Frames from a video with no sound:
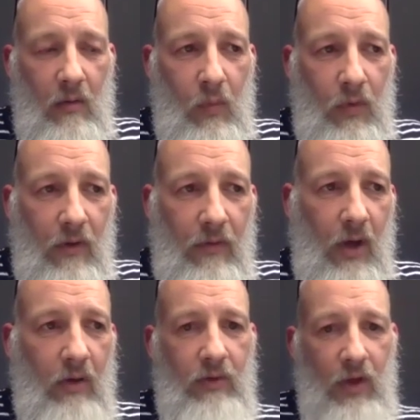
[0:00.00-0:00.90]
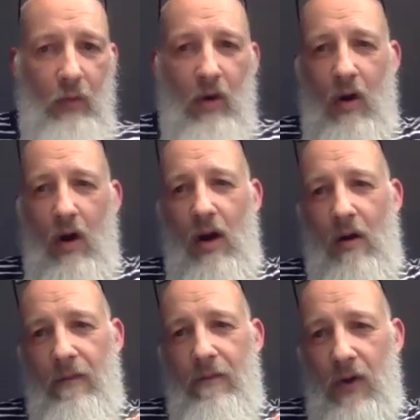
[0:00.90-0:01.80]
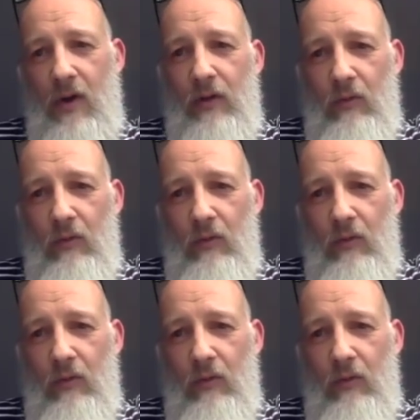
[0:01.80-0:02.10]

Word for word: that those who are further